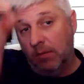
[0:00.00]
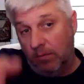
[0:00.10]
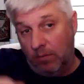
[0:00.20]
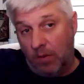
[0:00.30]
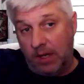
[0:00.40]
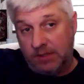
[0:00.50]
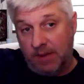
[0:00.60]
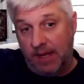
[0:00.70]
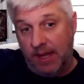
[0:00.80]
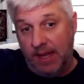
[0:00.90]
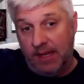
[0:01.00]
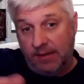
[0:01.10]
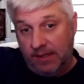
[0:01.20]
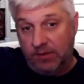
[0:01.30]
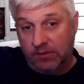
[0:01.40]
my
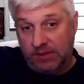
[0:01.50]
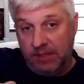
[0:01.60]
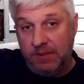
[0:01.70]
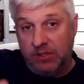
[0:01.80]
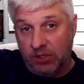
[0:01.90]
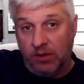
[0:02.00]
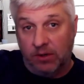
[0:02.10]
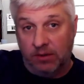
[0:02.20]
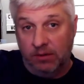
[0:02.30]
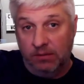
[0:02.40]
hand, and you'll see me jerk.